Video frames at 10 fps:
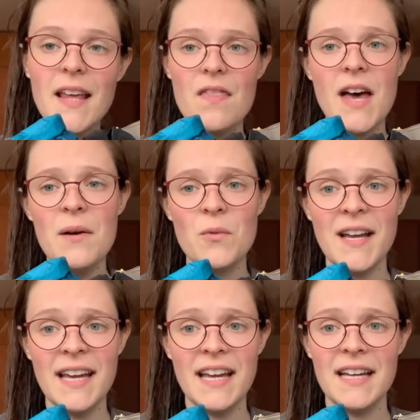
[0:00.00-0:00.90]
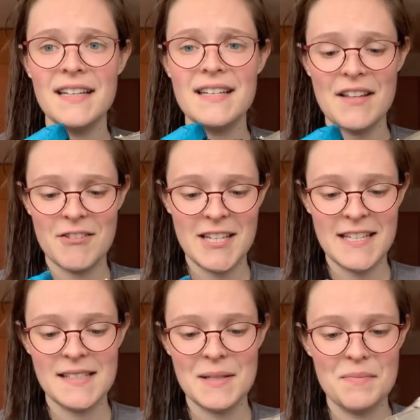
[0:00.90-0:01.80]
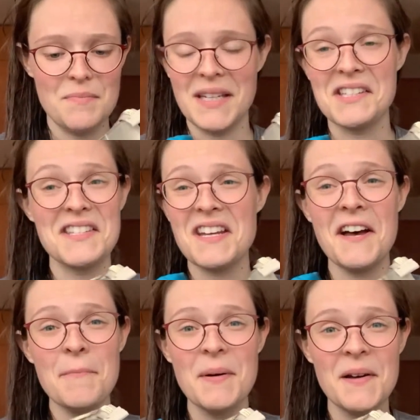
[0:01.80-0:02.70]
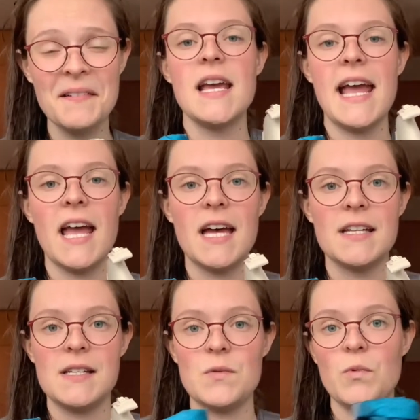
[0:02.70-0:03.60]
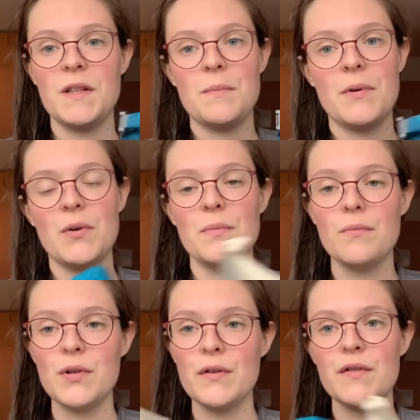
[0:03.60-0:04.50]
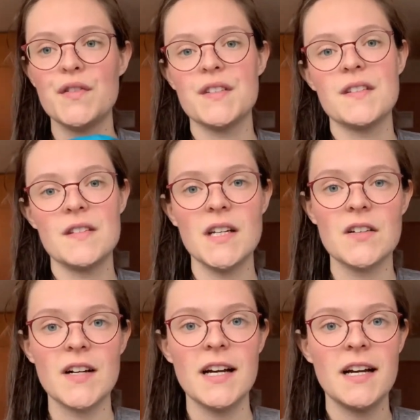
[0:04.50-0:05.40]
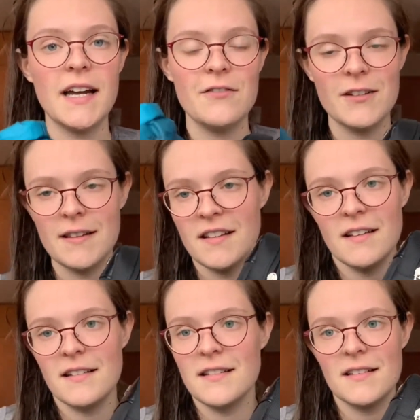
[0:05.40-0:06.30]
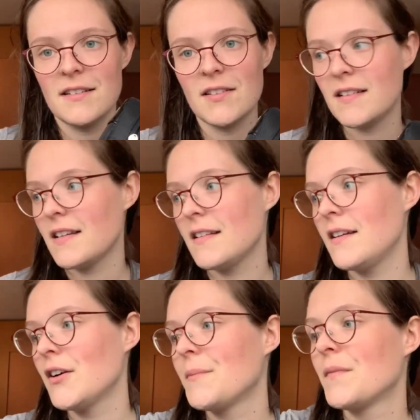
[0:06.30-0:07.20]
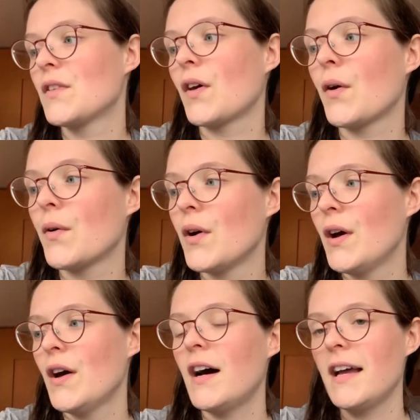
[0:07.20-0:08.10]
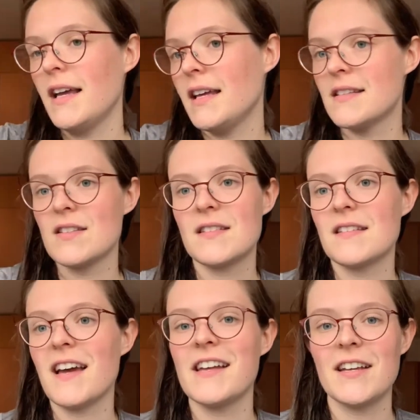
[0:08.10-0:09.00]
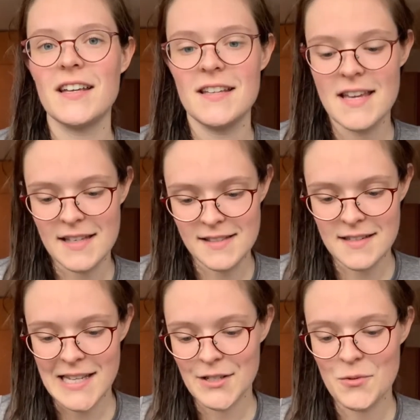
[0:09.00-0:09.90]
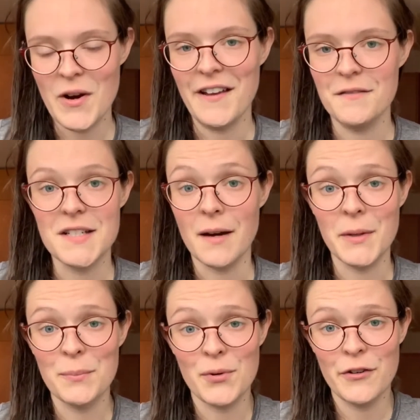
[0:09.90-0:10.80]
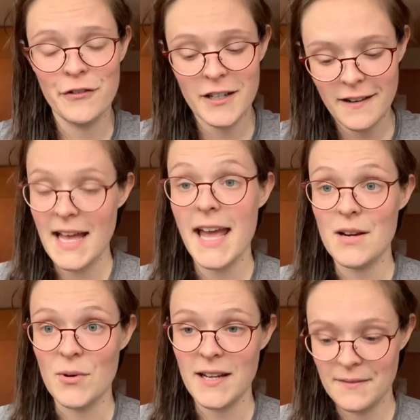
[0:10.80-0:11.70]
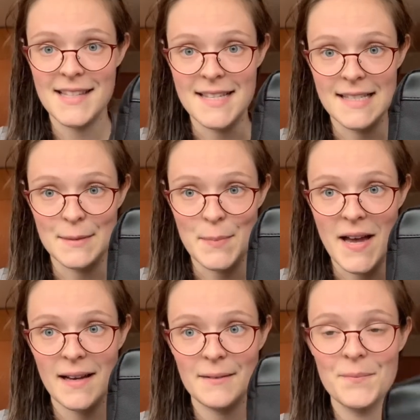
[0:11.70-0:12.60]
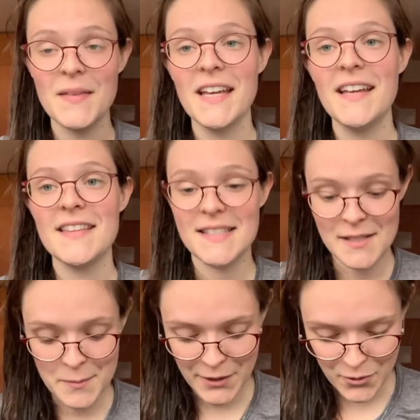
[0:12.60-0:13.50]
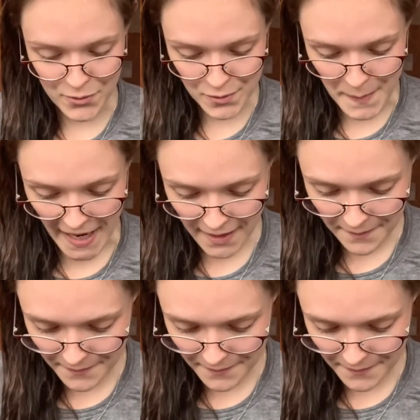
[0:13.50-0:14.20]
That way nothing gets mixed up, and when the boat moves, etc., everything still stays here. So it's, I guess, another way of dummy proofing. Anyway, this bag. This is my cruise bag.